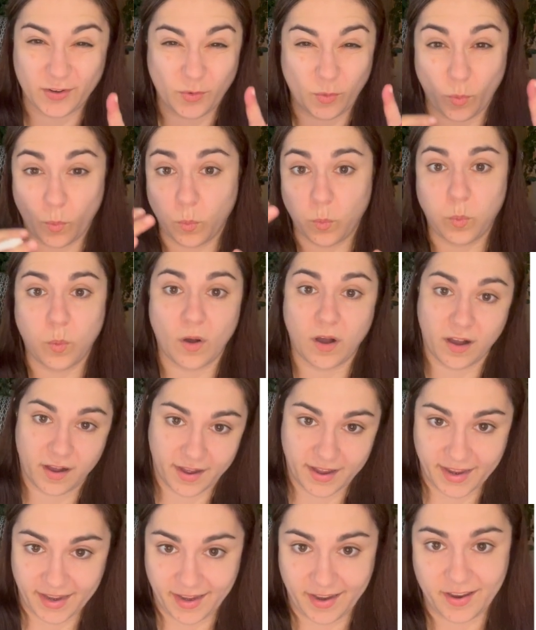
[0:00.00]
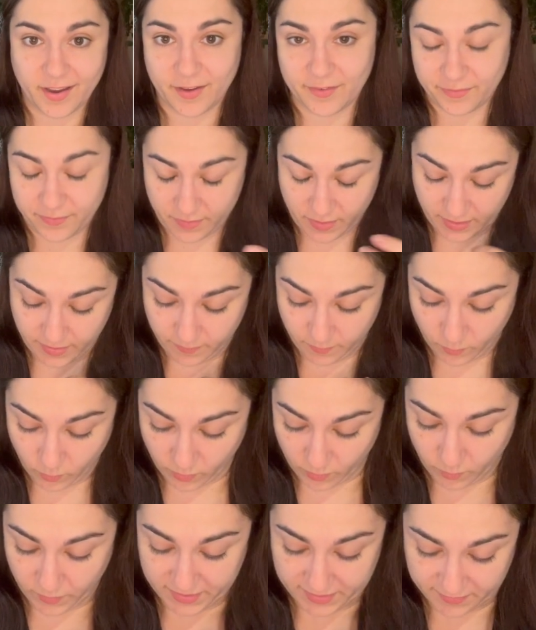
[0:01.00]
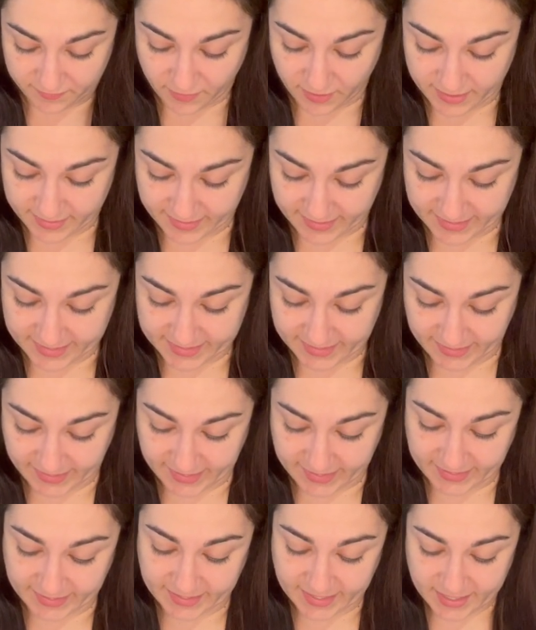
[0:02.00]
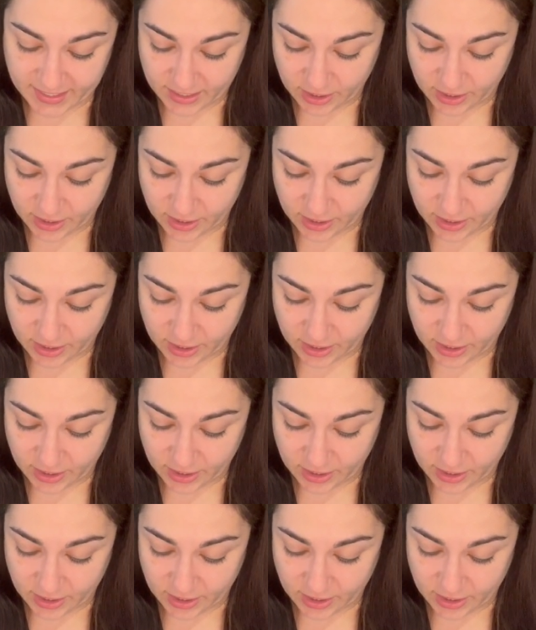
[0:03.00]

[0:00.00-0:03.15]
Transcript: why of when we're dividing indices.